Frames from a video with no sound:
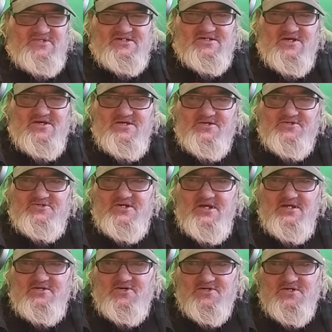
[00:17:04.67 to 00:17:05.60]
say, you
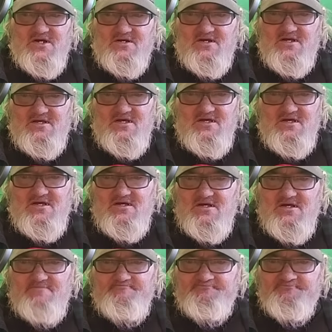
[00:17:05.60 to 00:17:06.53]
take your
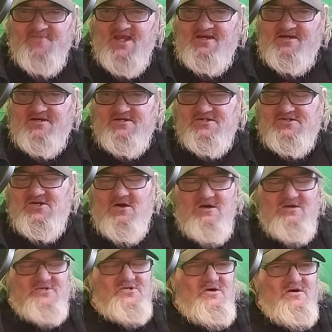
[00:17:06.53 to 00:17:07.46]
uh,
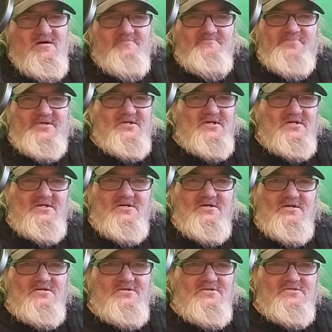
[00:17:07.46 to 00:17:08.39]
socks off
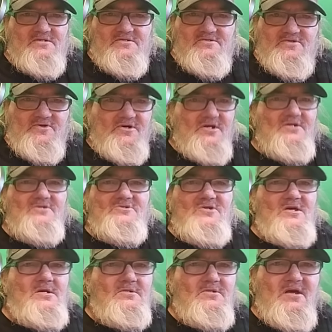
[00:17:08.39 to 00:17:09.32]
because you're going to
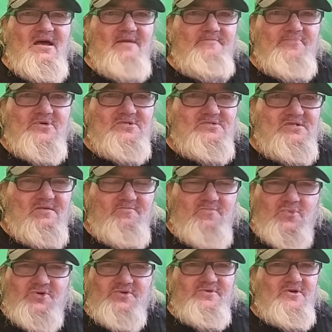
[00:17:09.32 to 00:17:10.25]
take a nap or
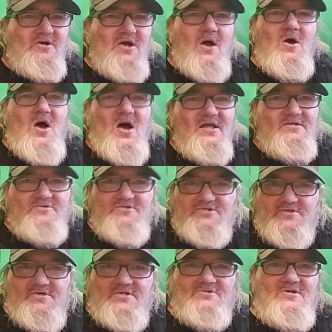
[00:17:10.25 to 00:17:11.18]
something, or they're hot,
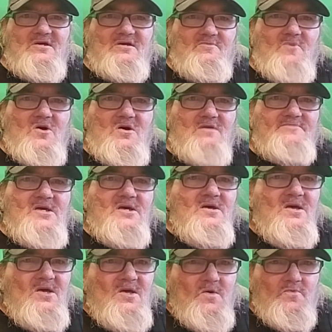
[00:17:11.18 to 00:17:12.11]
so you take them off.
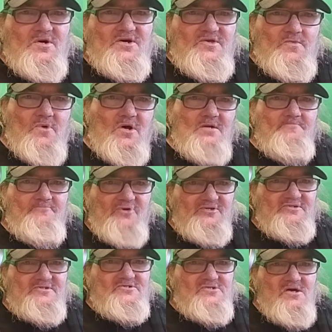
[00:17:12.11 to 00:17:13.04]
Well, you want to
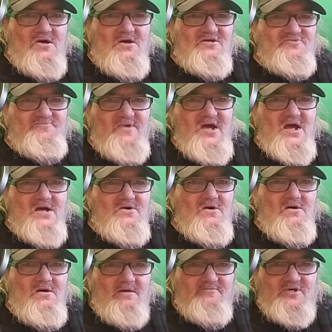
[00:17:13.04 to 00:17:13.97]
put the socks back
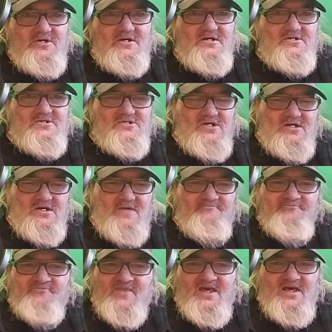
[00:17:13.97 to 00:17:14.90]
on because uh,
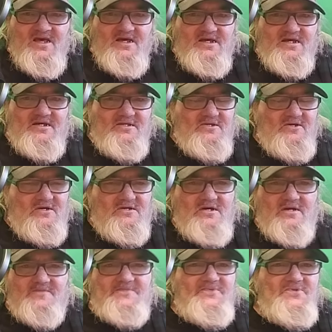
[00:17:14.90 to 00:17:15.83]
in the
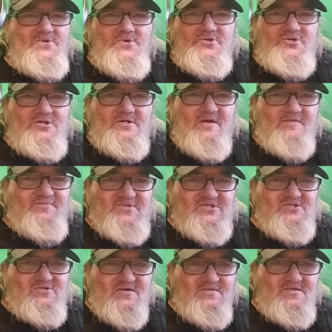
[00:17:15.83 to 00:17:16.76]
confusion of,
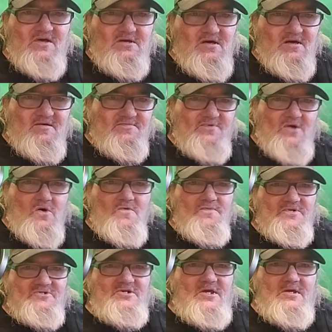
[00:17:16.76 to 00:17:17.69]
st-
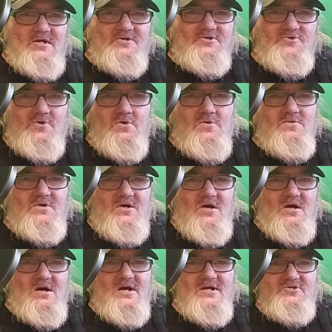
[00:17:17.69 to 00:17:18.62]
overtaking your
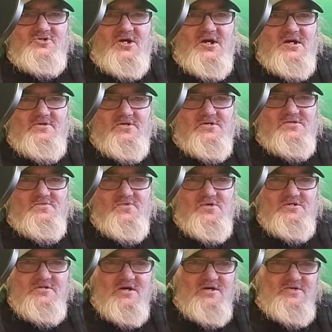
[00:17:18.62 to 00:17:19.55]
hijackers and
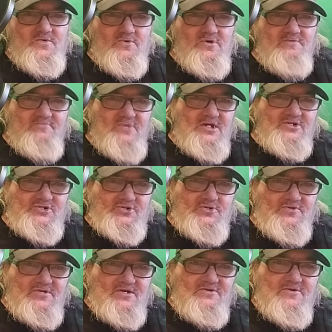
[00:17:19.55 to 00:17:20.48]
whatnot, you want to make
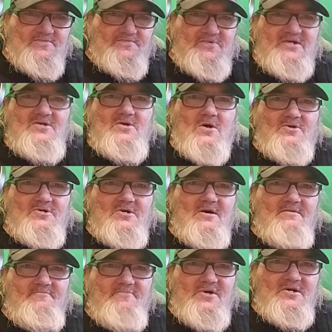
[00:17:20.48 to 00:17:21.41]
sure that your feet are
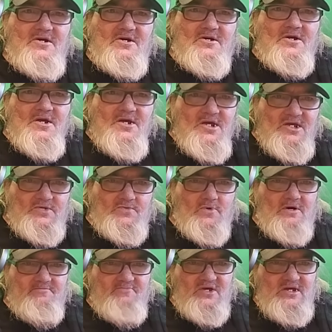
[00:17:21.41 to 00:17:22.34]
not bare. You
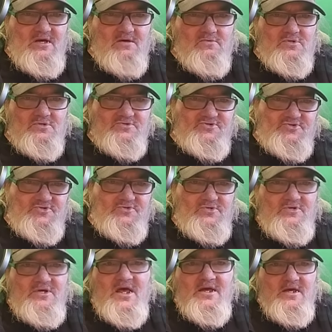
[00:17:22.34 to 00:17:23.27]
want to be able
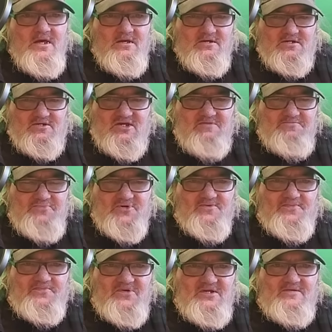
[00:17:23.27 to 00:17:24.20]
to keep your
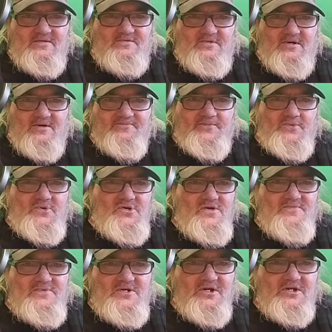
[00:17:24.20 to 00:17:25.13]
feet uh, free
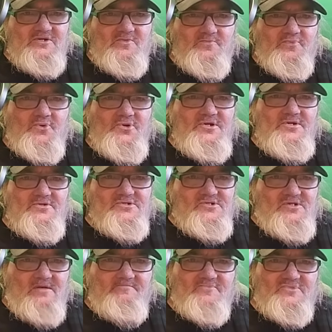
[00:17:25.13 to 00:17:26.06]
of any debris or
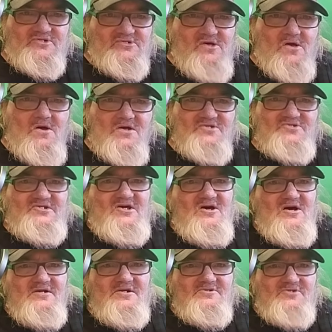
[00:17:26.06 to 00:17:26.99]
something. Socks
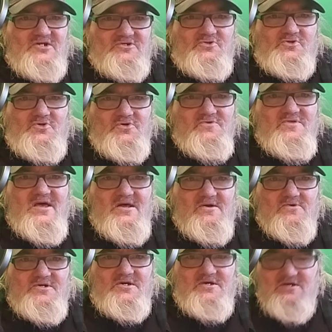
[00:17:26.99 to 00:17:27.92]
kind of deter that,
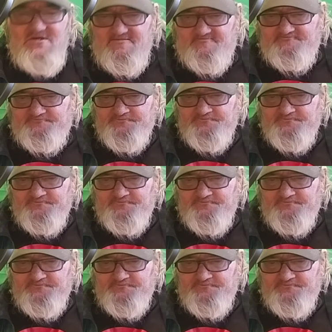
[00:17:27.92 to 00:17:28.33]
okay?